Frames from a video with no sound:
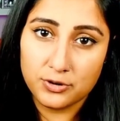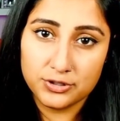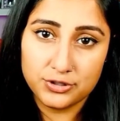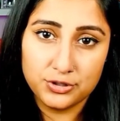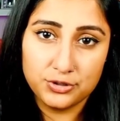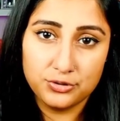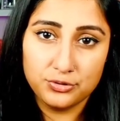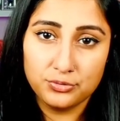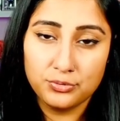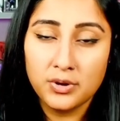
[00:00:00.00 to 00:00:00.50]

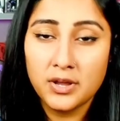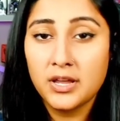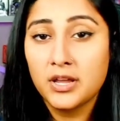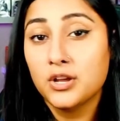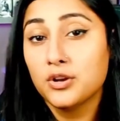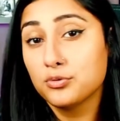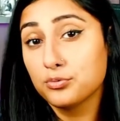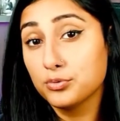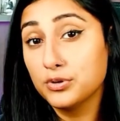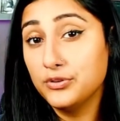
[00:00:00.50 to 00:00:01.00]
to
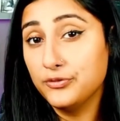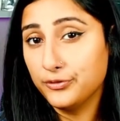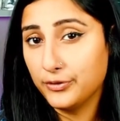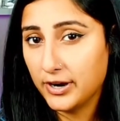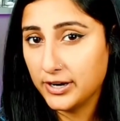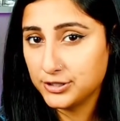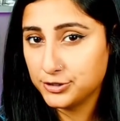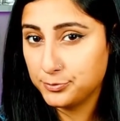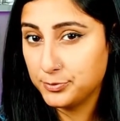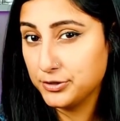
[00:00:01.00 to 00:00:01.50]

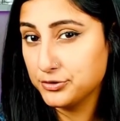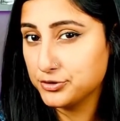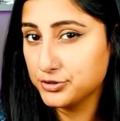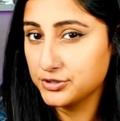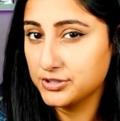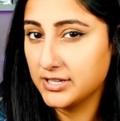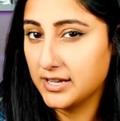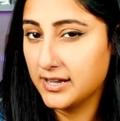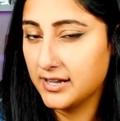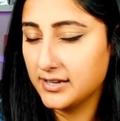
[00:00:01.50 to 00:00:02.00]
refresh
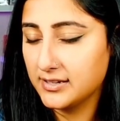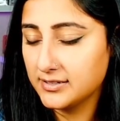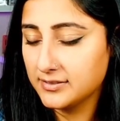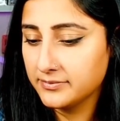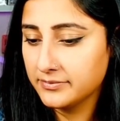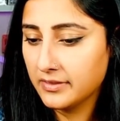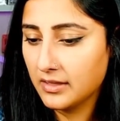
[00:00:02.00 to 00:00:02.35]
Putricide,